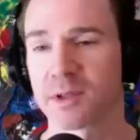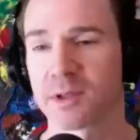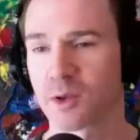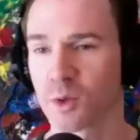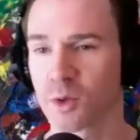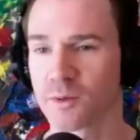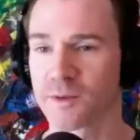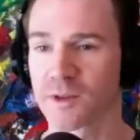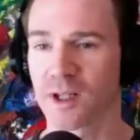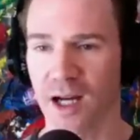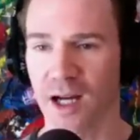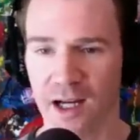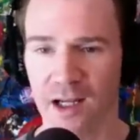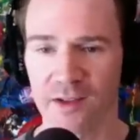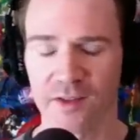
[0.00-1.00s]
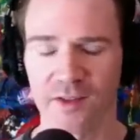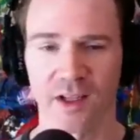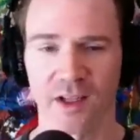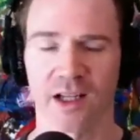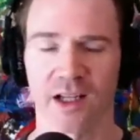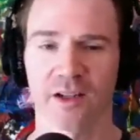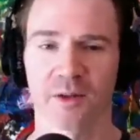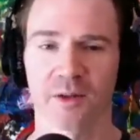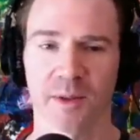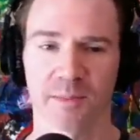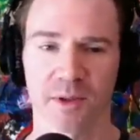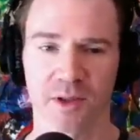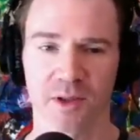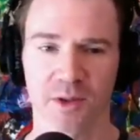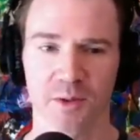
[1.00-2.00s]
cool for us, and I know
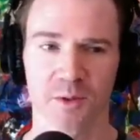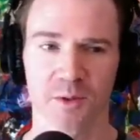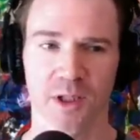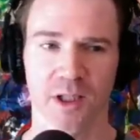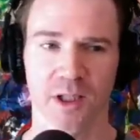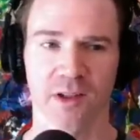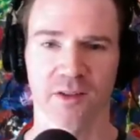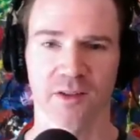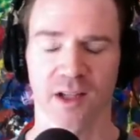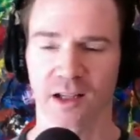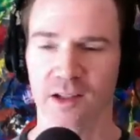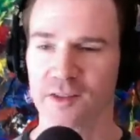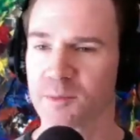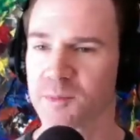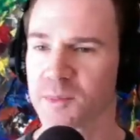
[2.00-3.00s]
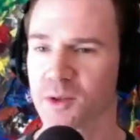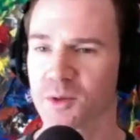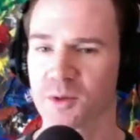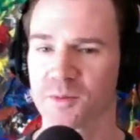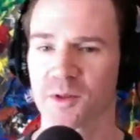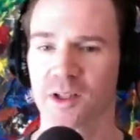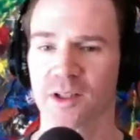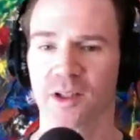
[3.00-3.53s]
people who it is not a something cool for.